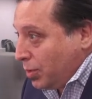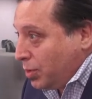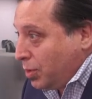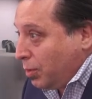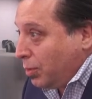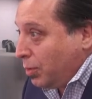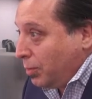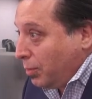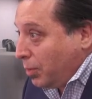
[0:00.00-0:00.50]

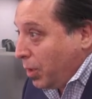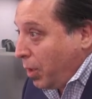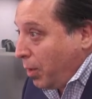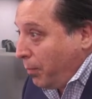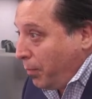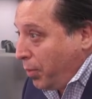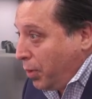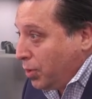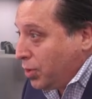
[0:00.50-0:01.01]
to
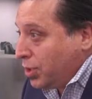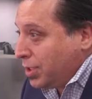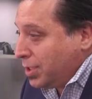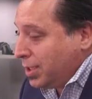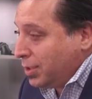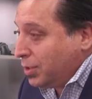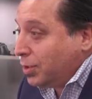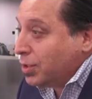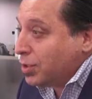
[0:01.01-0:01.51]
purchase
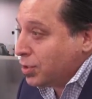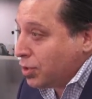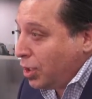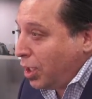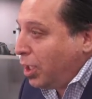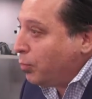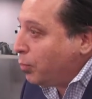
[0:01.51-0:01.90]
and to install.